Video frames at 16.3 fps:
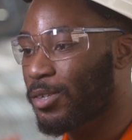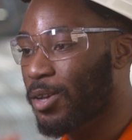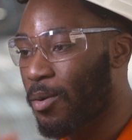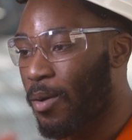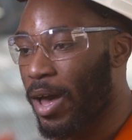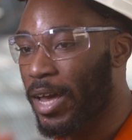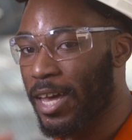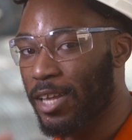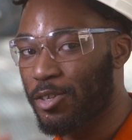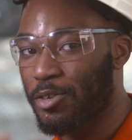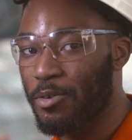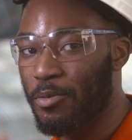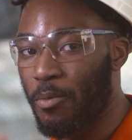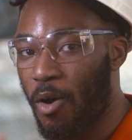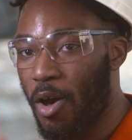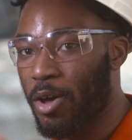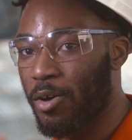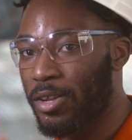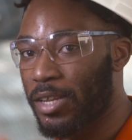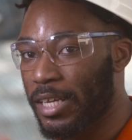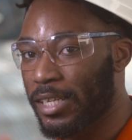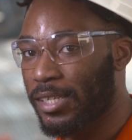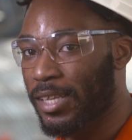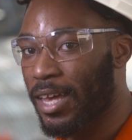So I get to work on
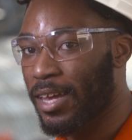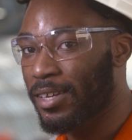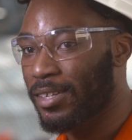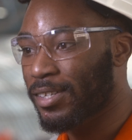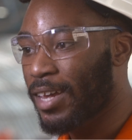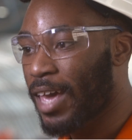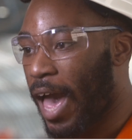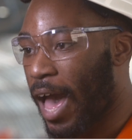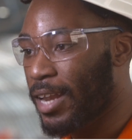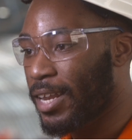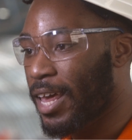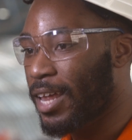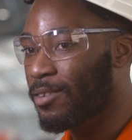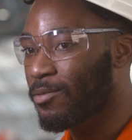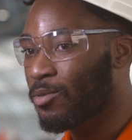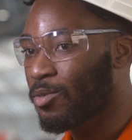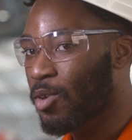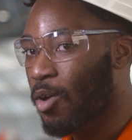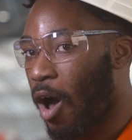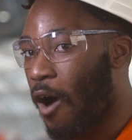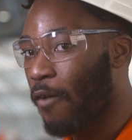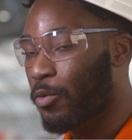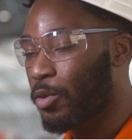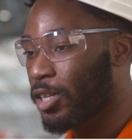these things, and then
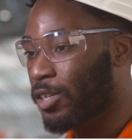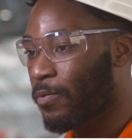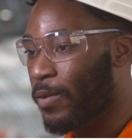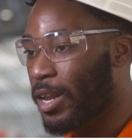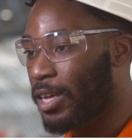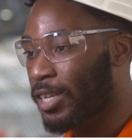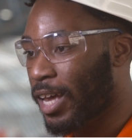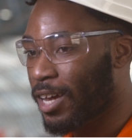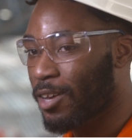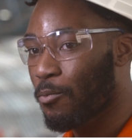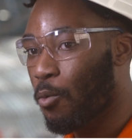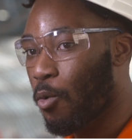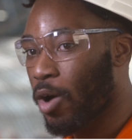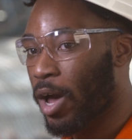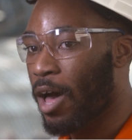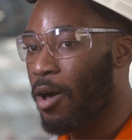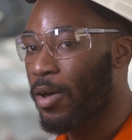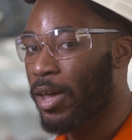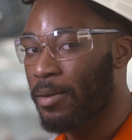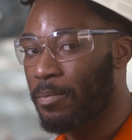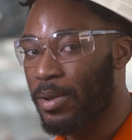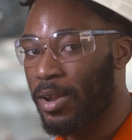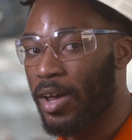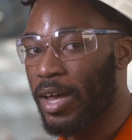after it's finished I can walk out here
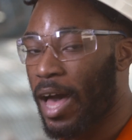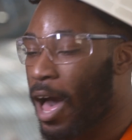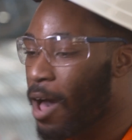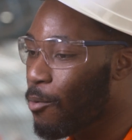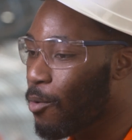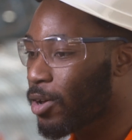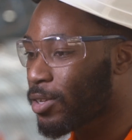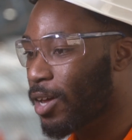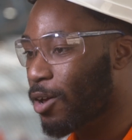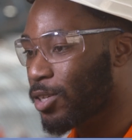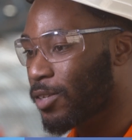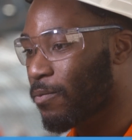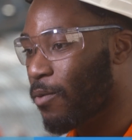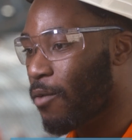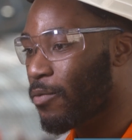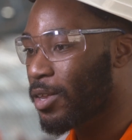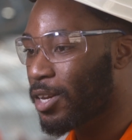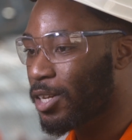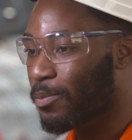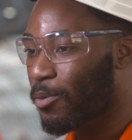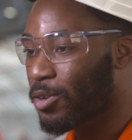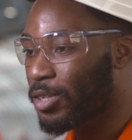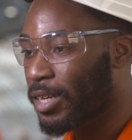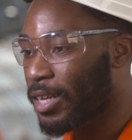and be like, I worked, I was involved in this
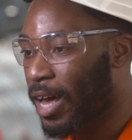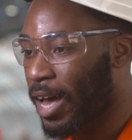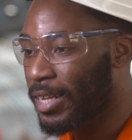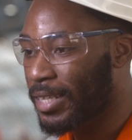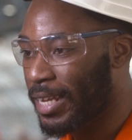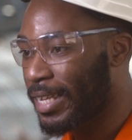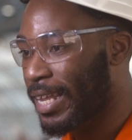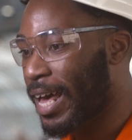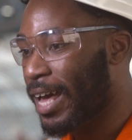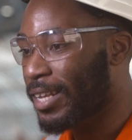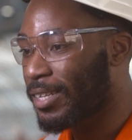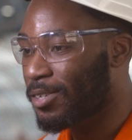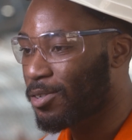project, I did that